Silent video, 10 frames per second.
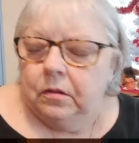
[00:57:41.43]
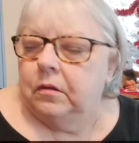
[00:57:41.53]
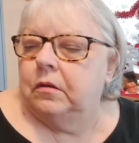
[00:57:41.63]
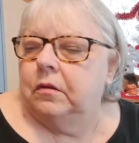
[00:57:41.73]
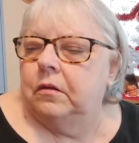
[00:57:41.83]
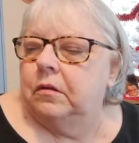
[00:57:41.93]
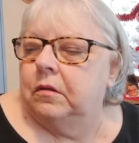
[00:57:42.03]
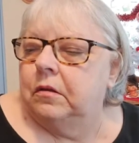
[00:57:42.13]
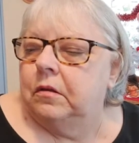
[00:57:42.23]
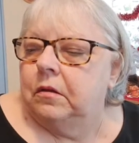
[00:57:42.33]
Uh,
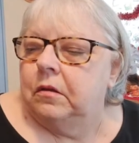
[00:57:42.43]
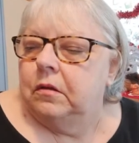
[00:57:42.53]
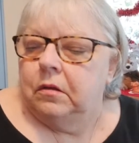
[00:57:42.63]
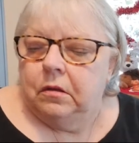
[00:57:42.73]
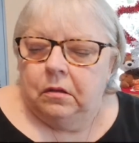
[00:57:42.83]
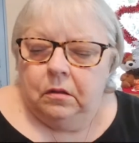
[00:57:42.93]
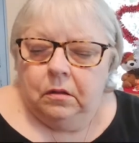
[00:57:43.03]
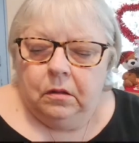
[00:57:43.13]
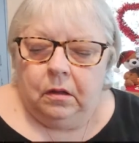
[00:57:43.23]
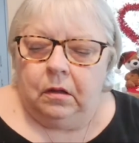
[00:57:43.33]

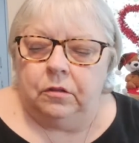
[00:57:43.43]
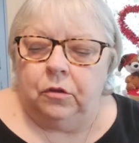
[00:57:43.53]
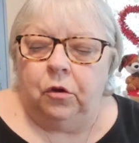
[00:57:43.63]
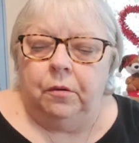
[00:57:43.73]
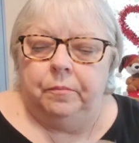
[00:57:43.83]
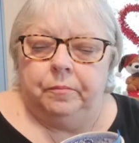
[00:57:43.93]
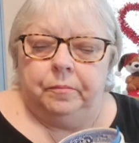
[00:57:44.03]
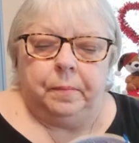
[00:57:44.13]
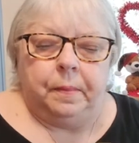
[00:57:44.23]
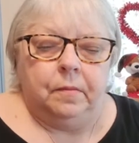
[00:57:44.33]
uh the,
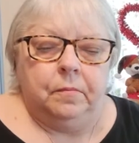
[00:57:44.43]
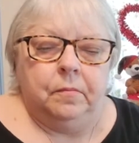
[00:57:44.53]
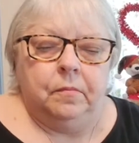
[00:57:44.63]
Chicago girl